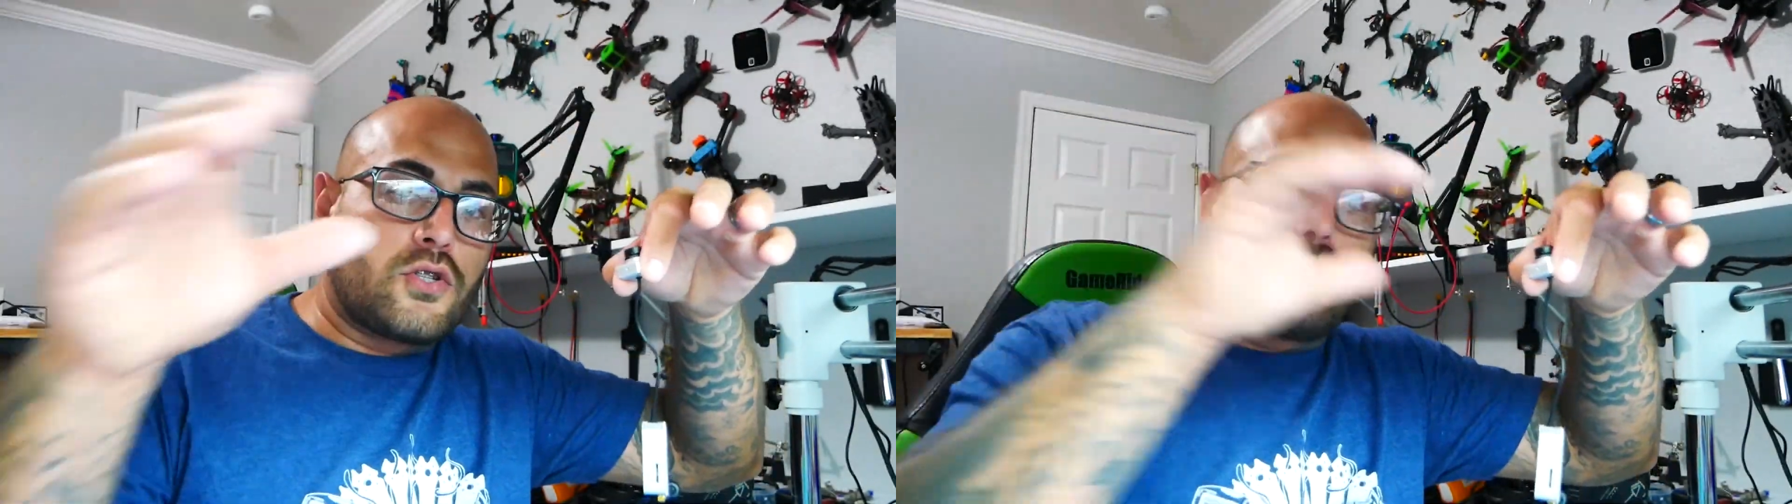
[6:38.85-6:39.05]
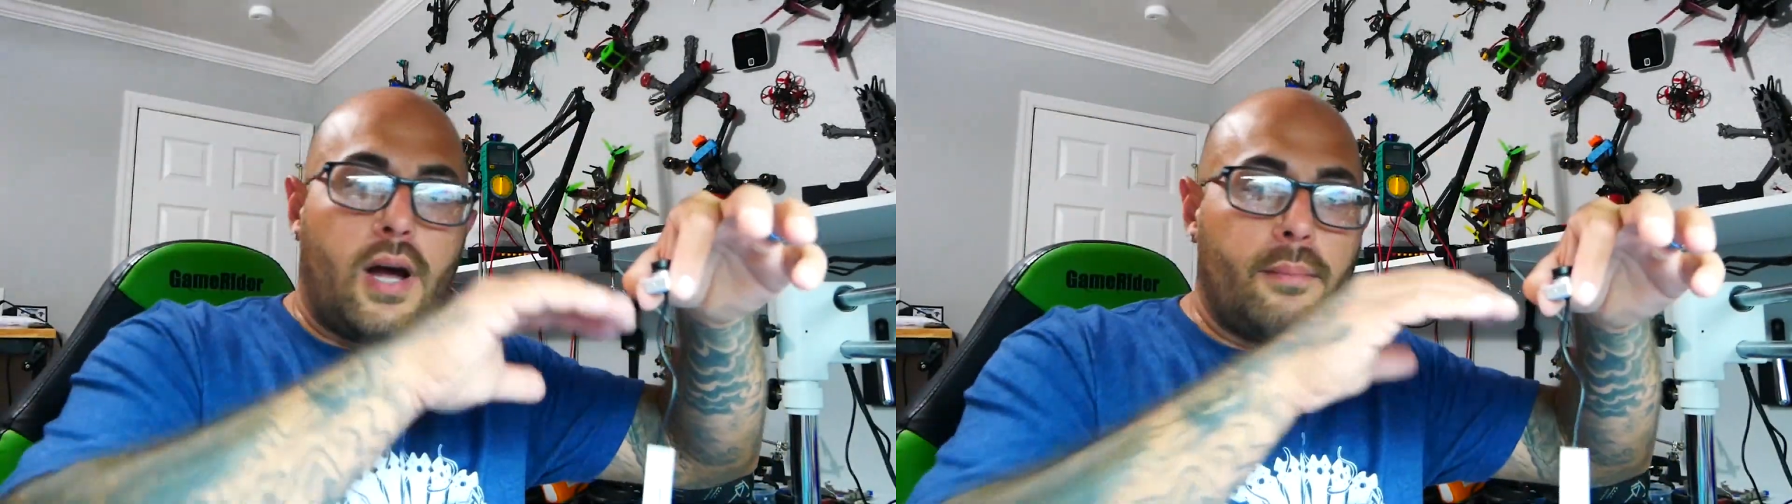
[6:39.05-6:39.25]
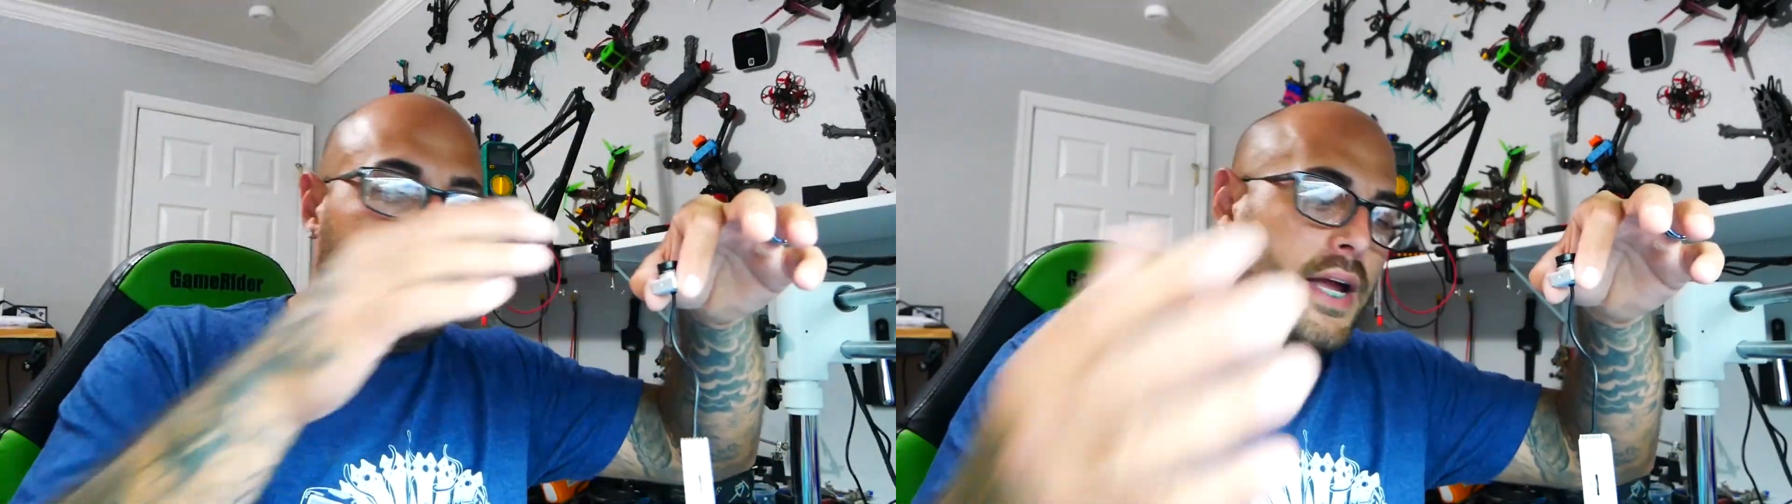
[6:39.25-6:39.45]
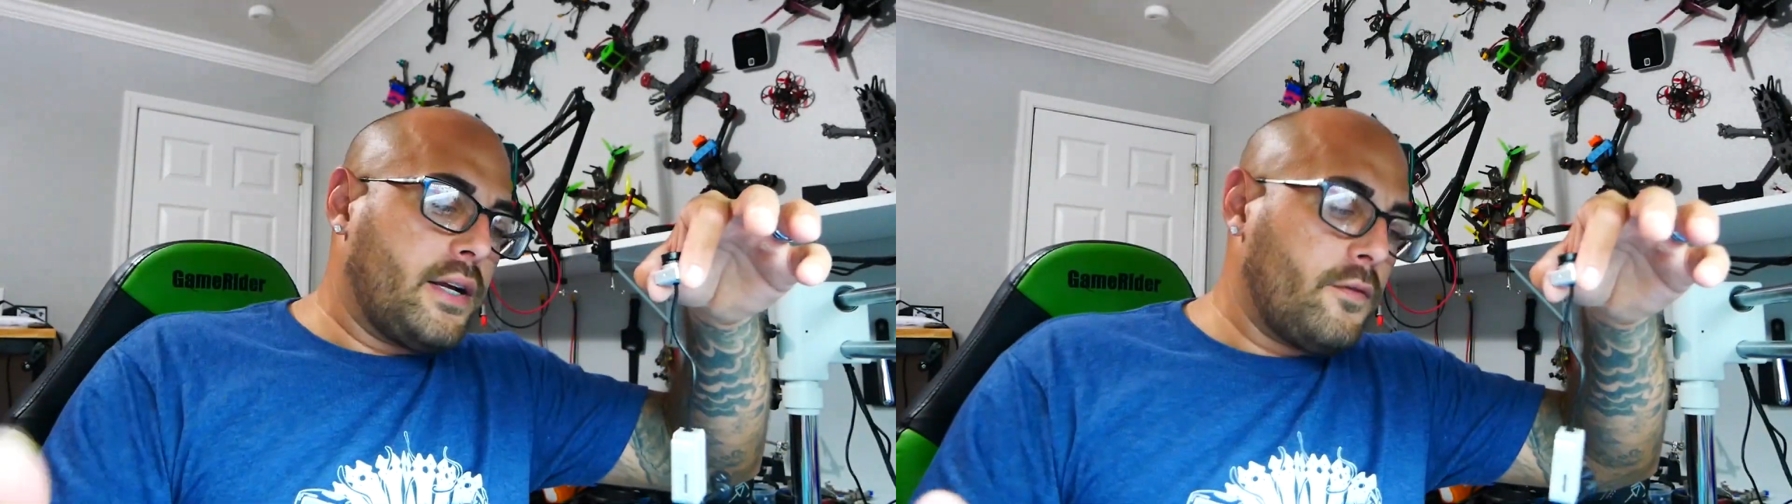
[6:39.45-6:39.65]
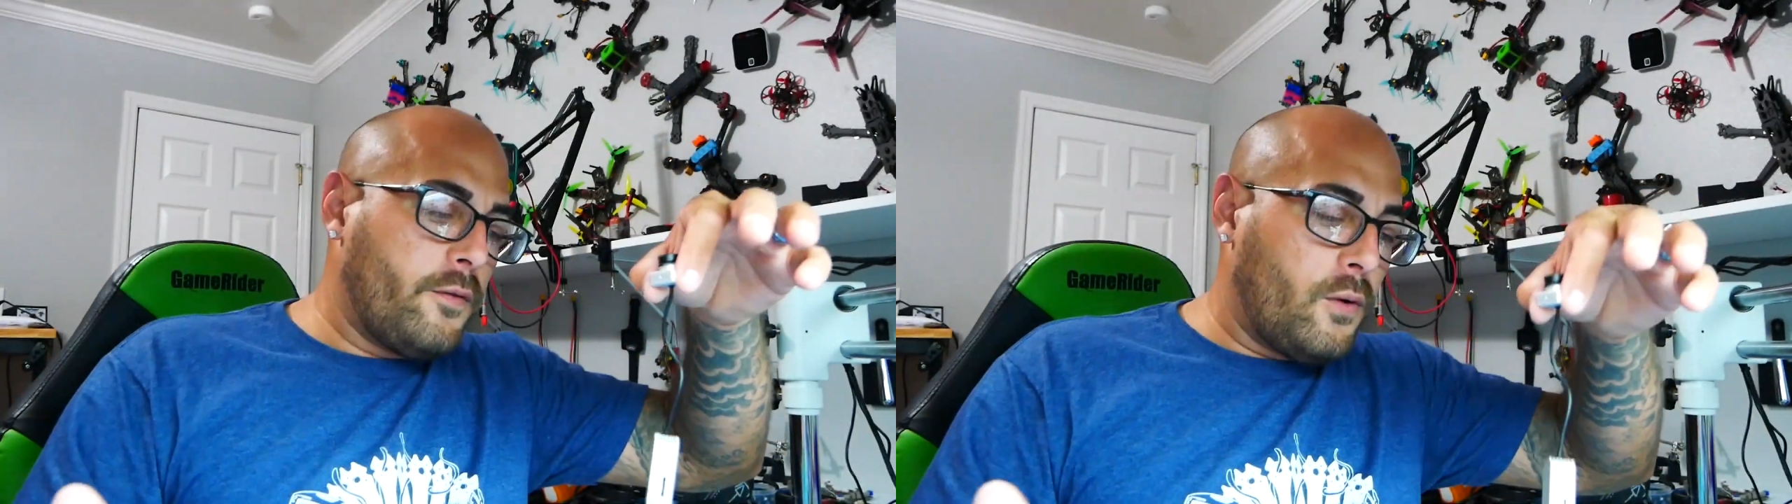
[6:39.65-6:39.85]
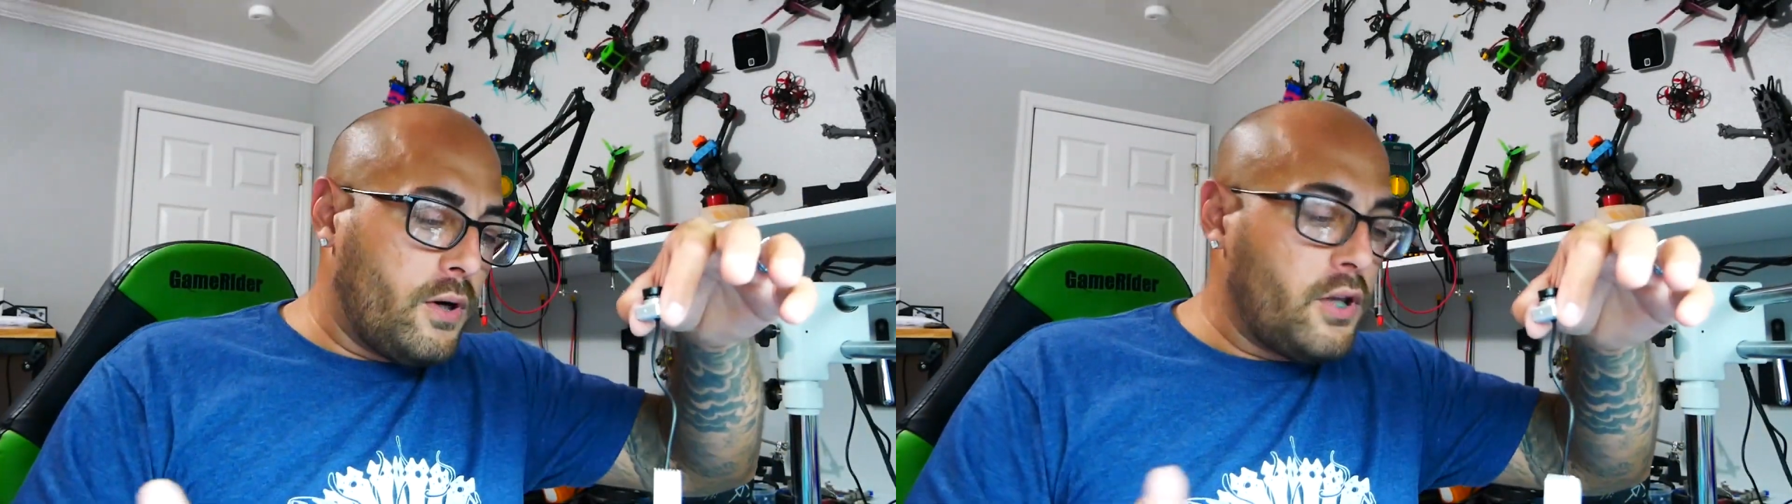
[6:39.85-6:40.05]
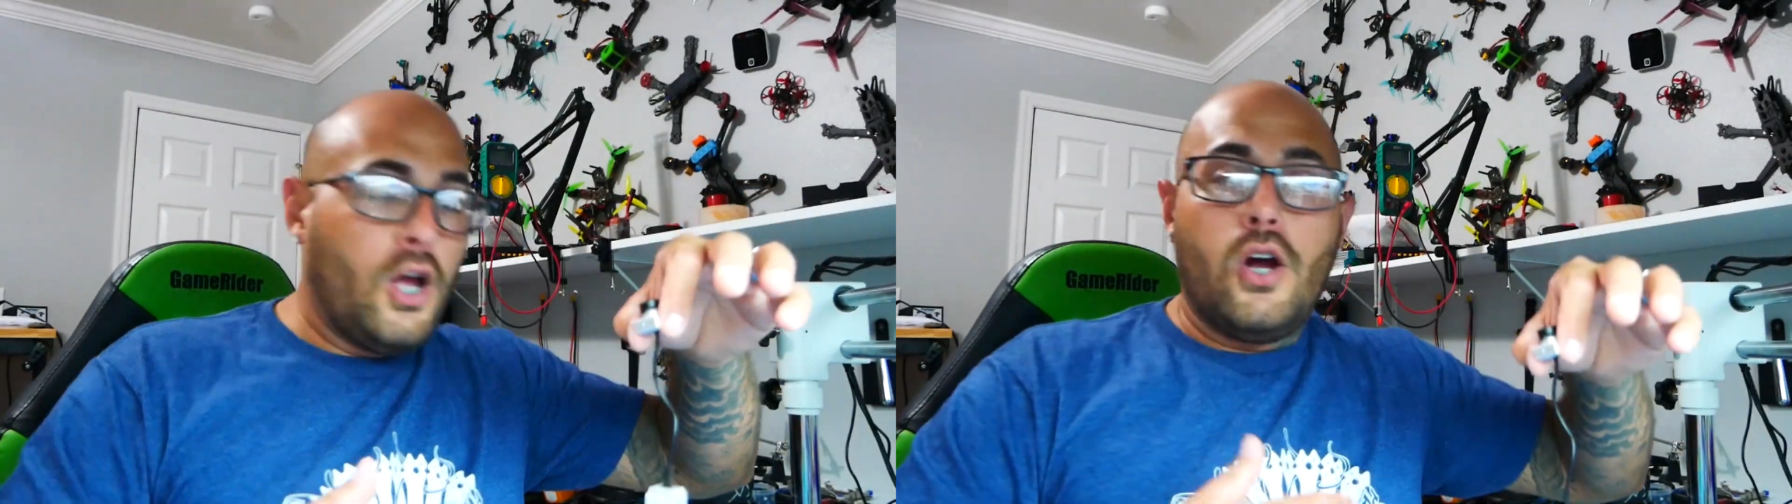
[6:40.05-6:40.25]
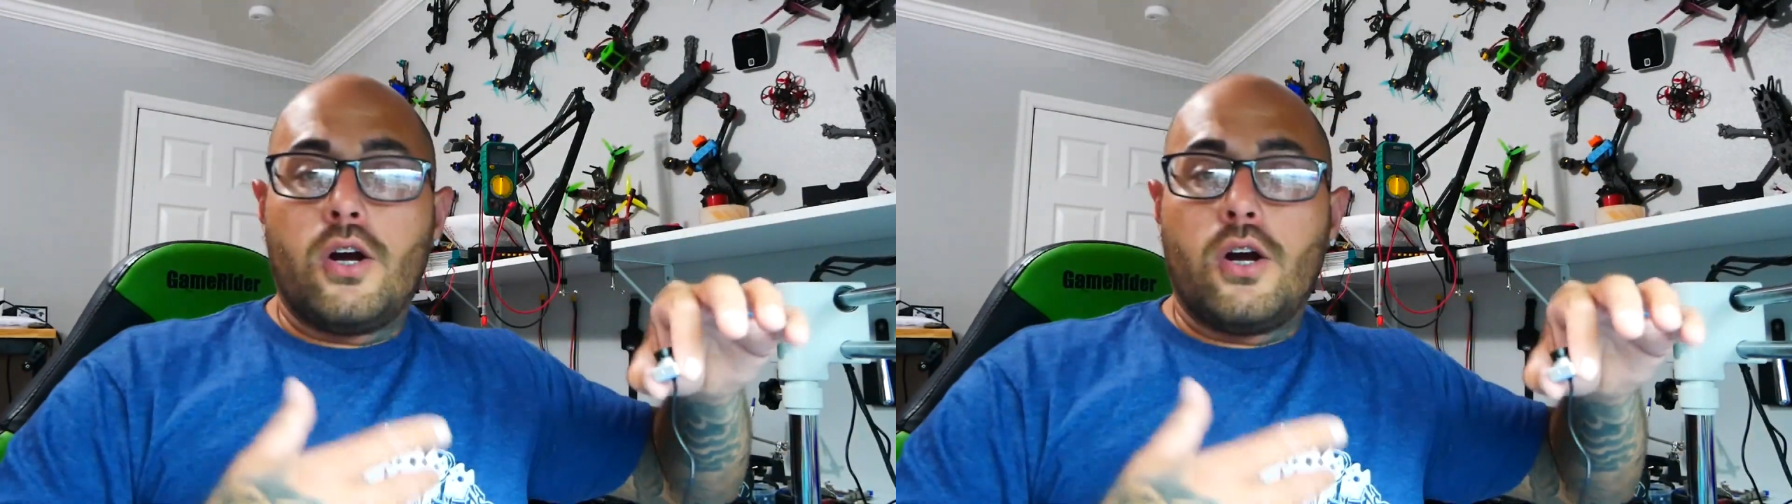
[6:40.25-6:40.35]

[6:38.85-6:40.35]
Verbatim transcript: swap back and forth.